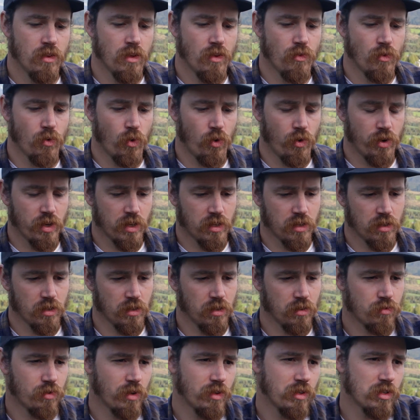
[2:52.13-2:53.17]
the
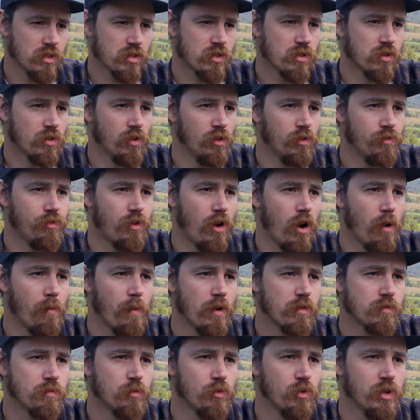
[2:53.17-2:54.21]
Nordic traditional
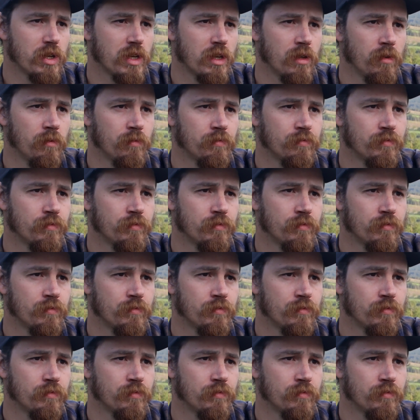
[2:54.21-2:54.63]
farmhouse brewing.